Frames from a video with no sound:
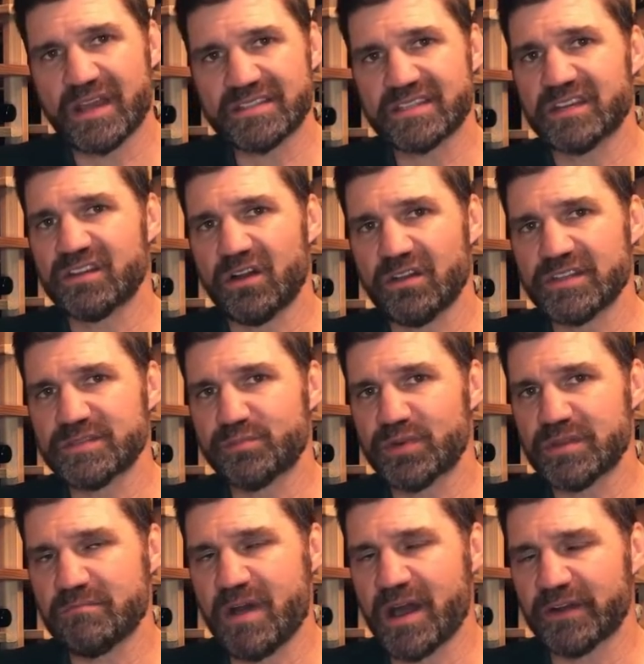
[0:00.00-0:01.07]
I'd call this pretty
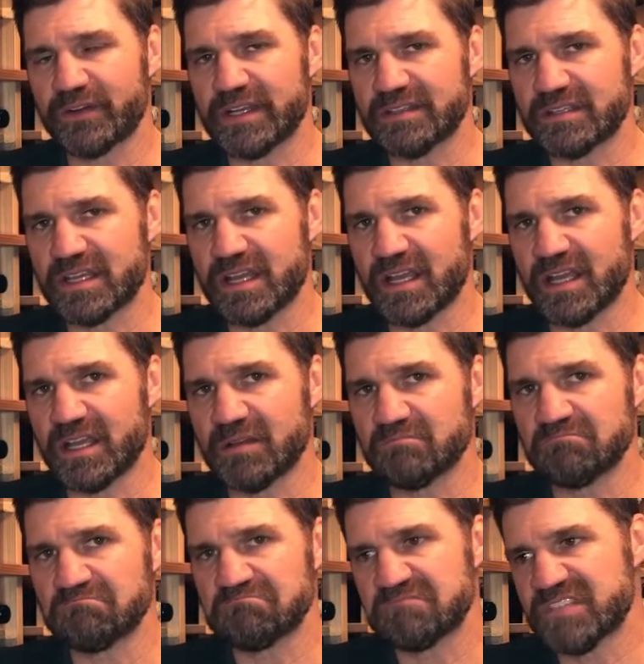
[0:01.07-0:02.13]
moderate.
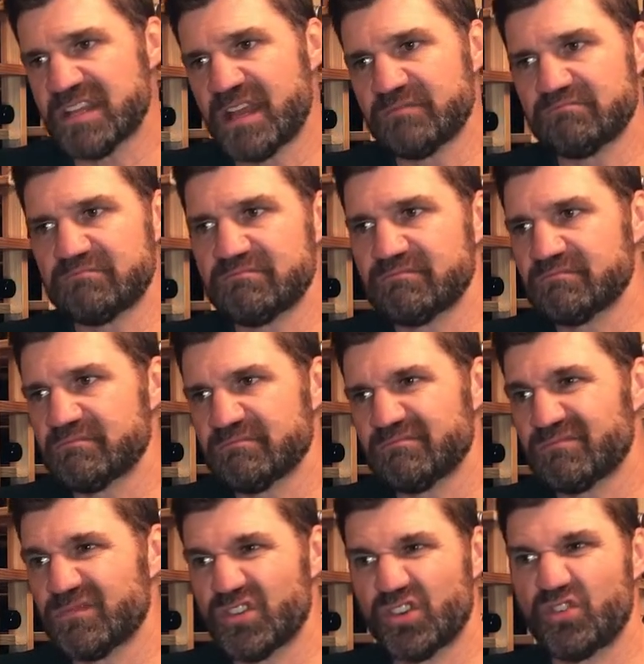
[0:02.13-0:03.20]
It's not
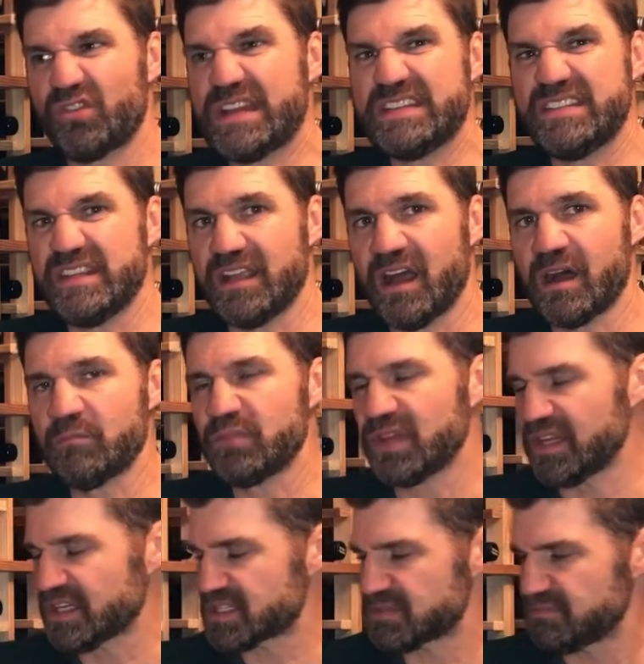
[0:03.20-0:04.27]
crazy
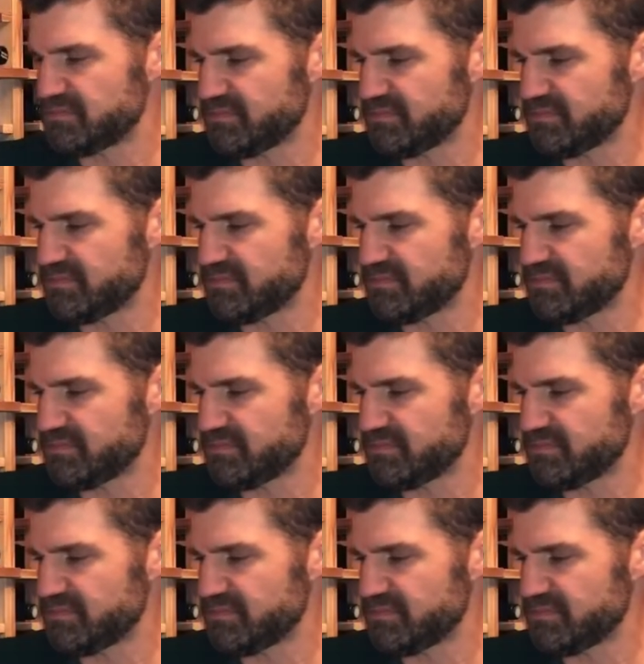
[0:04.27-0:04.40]
complex,